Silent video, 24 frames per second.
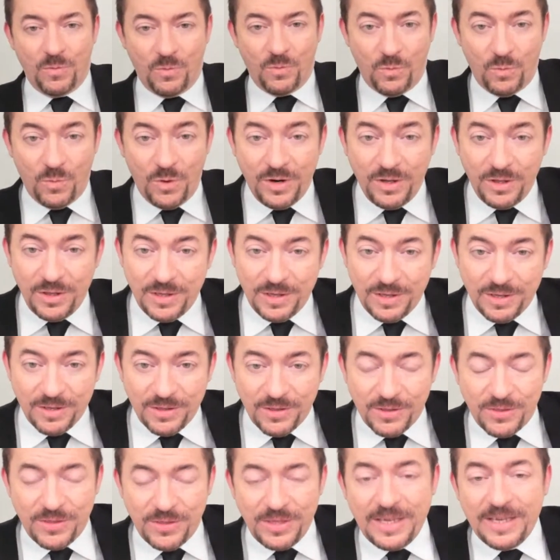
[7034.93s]
One of the
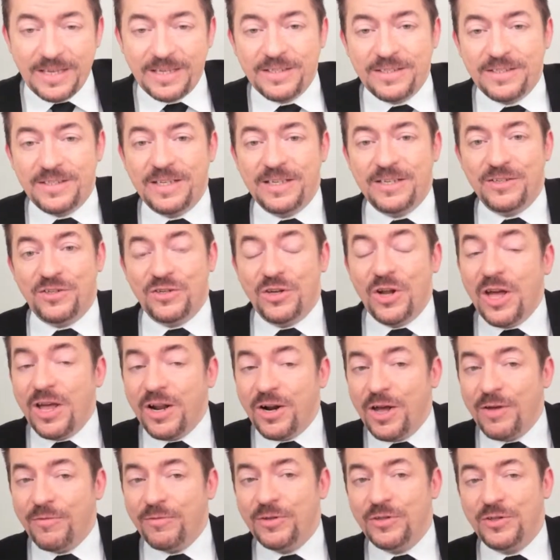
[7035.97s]
things that is not
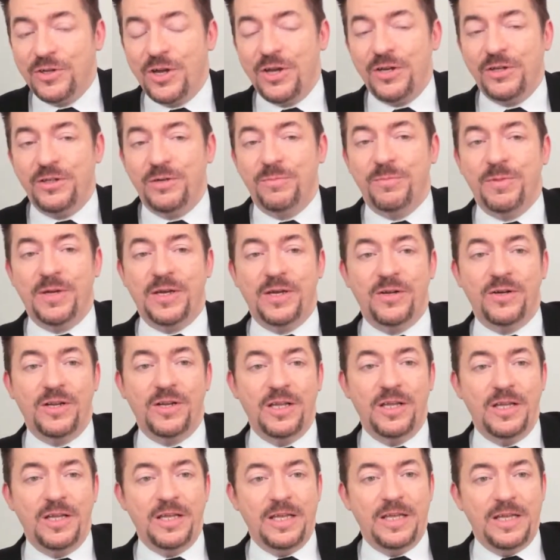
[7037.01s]
often talked about
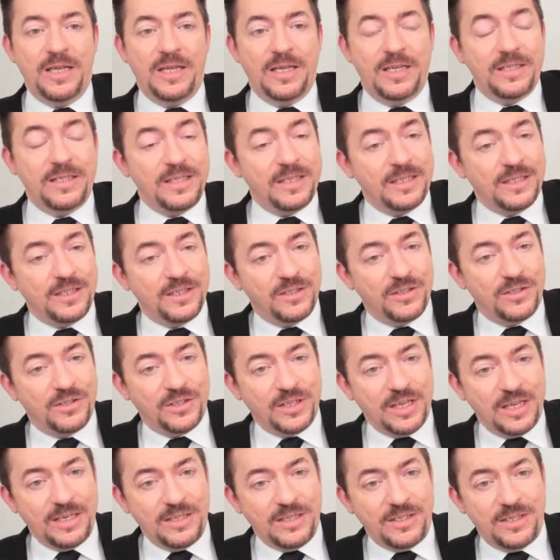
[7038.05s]
is that
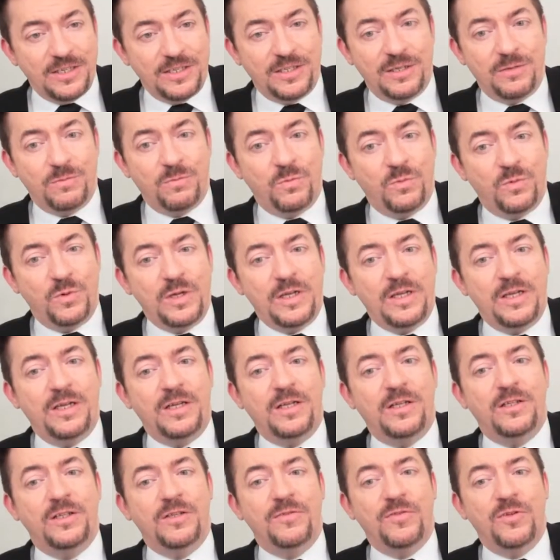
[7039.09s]
Casey said,
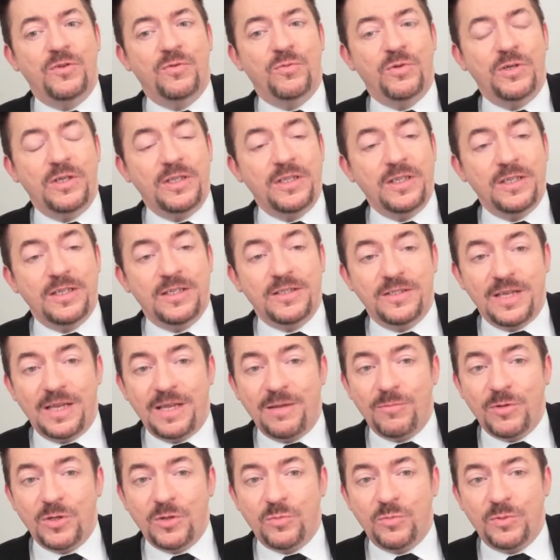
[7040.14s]
well, if you really
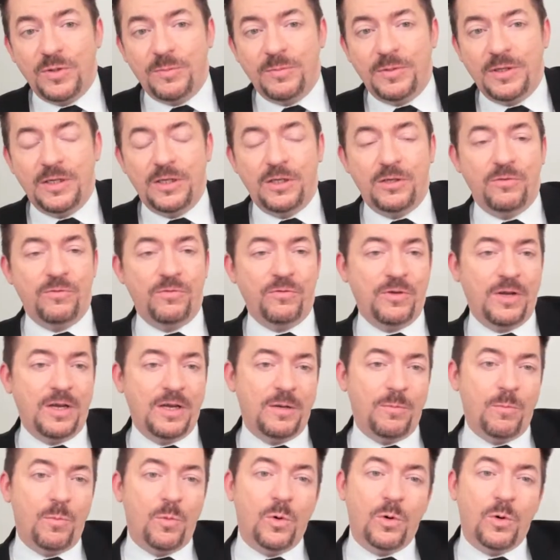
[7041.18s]
examined Bimini, you'd
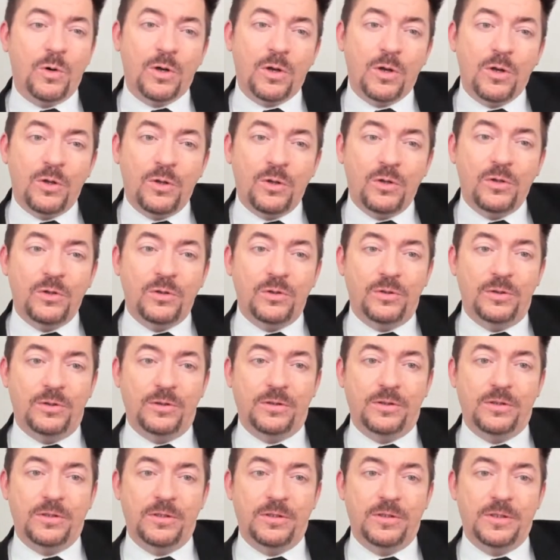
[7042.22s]
find more gold